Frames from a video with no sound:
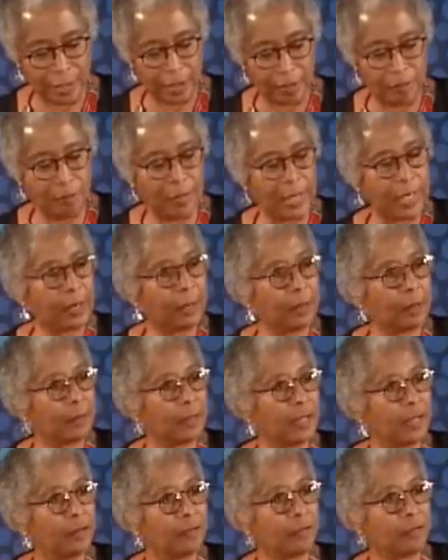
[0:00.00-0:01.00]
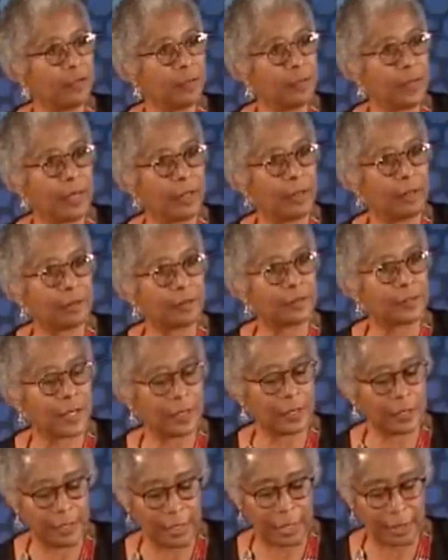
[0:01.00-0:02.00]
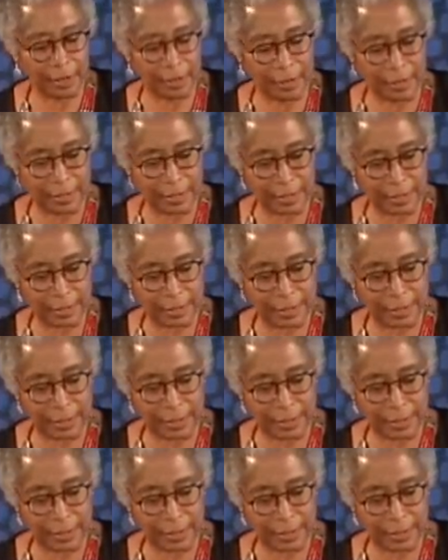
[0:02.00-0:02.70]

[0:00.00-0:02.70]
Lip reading: of male and female solidarity